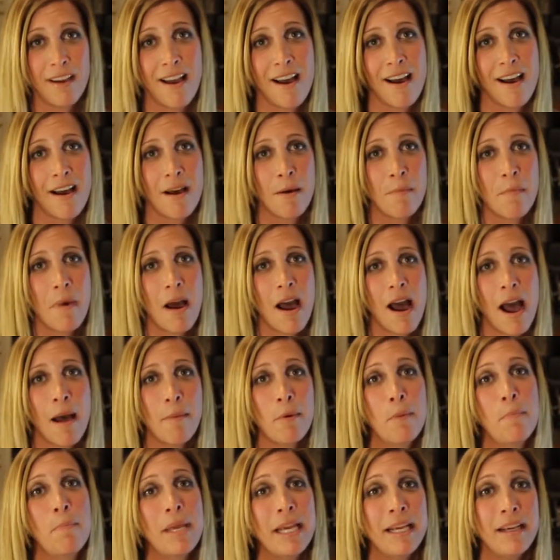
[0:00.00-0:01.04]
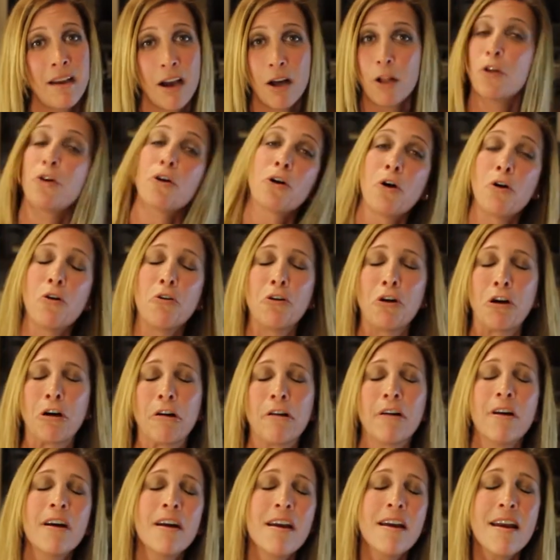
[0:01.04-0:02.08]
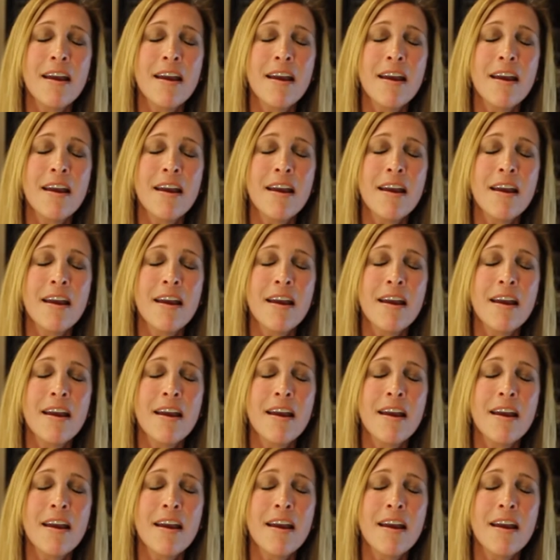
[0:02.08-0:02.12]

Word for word: Um, I'm a big color coder